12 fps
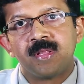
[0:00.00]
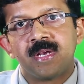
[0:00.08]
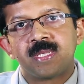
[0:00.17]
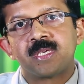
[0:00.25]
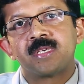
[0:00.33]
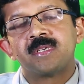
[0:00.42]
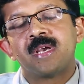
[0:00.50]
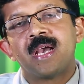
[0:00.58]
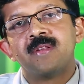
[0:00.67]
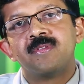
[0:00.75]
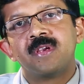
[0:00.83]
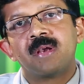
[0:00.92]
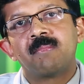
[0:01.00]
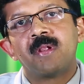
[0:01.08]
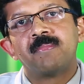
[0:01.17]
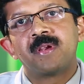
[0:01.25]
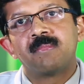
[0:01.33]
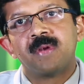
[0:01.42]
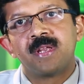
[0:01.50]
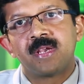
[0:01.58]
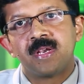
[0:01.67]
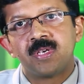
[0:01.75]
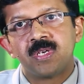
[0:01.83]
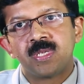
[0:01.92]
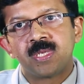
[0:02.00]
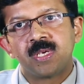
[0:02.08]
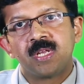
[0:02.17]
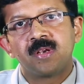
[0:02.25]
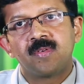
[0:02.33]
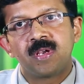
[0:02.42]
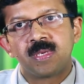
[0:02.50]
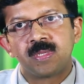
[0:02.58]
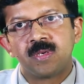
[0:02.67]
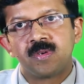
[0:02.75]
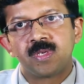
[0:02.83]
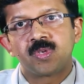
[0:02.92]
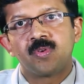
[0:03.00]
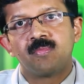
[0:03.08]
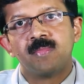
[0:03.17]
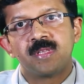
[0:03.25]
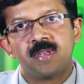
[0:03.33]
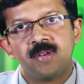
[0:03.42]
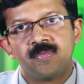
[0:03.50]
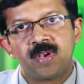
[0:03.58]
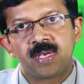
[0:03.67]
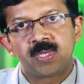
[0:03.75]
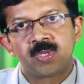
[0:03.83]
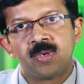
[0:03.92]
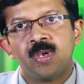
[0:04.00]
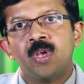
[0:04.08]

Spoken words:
that certain anti-epileptic medications increase the risk of birth defects.